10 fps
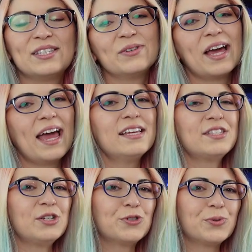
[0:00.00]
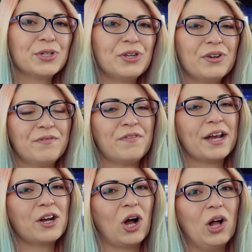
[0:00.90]
So as usual, you can
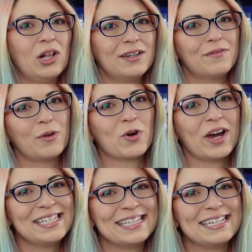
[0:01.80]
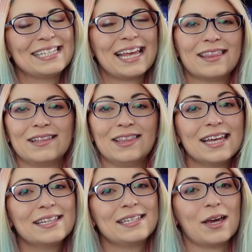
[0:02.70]
find all of the prices and the
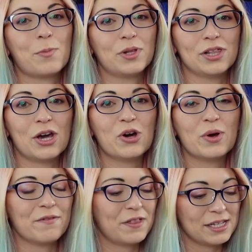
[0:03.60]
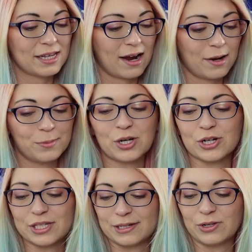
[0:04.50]
links down below if these items
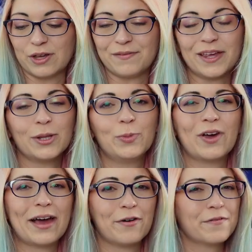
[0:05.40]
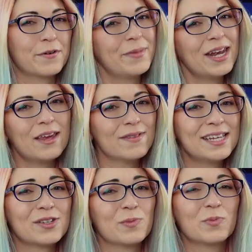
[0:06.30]
are still available. However, many of
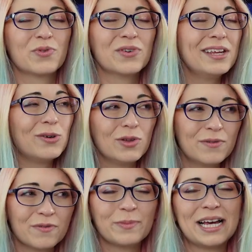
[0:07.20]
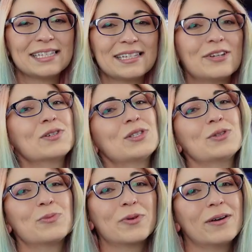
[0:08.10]
these are pretty old from last year, so
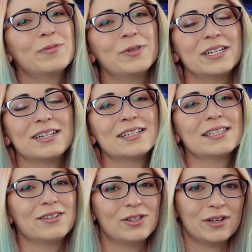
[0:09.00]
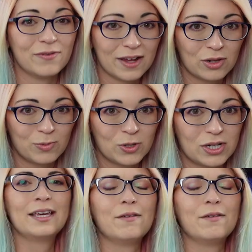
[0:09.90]
they're probably not still available.